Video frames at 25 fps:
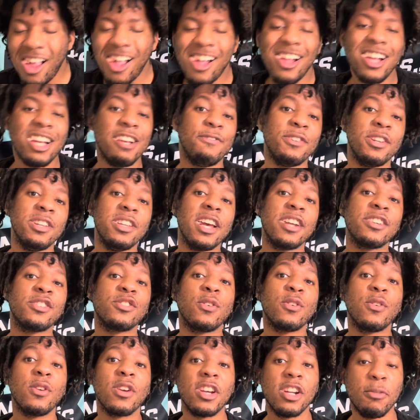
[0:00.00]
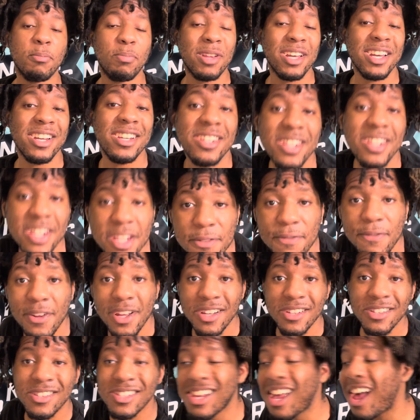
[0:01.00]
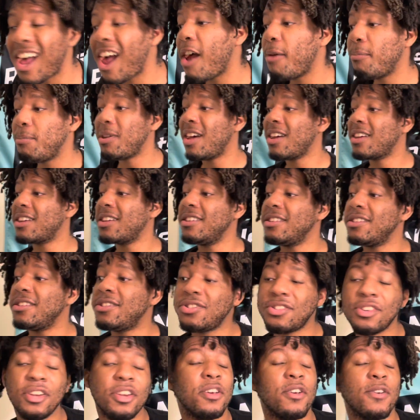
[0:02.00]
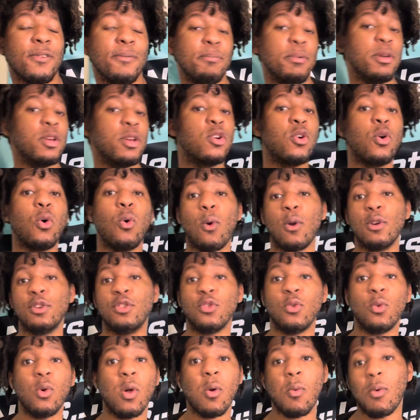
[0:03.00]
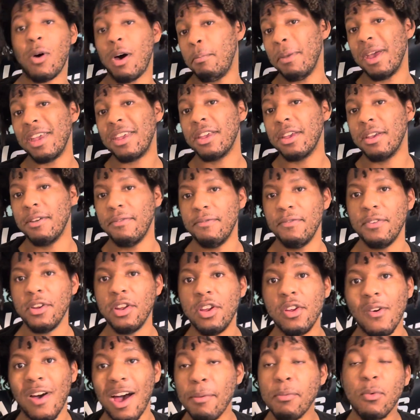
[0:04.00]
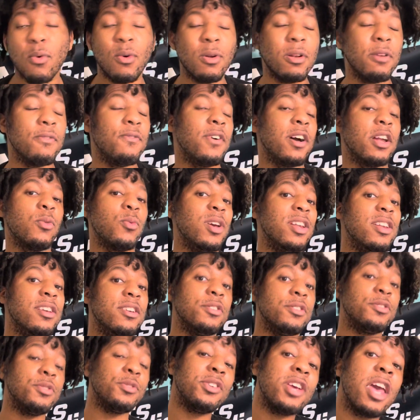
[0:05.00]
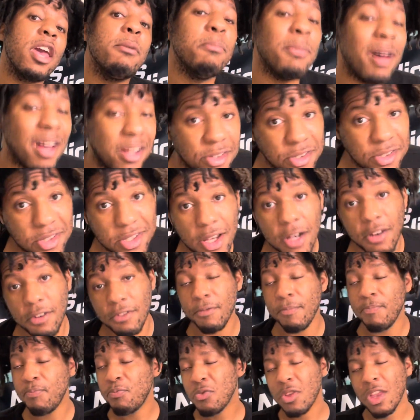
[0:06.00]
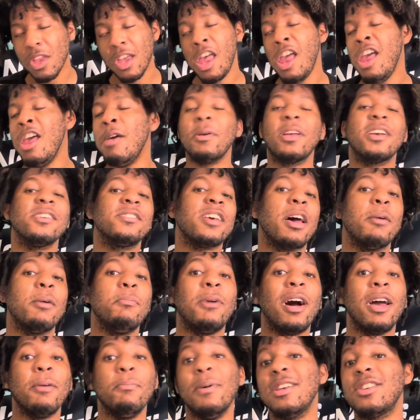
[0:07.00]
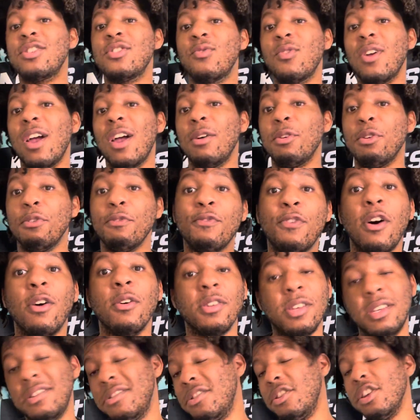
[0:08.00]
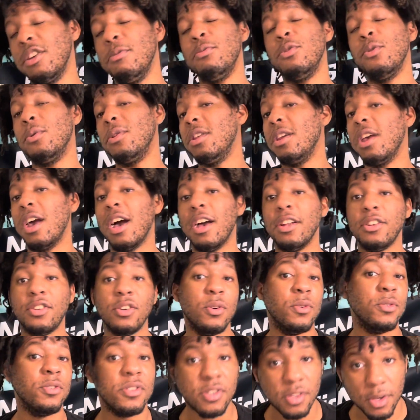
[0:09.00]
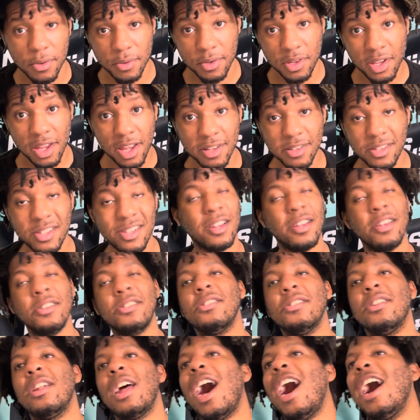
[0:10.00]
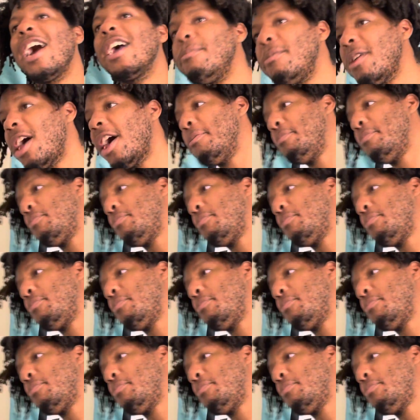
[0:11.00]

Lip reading: if the Nets aren't going to play defense, I'm not going to sit here and be cordial while making a video. I'm going to find a way to entertain myself because I might mess around and fall asleep doing the I told you so dance. Now listen, I am not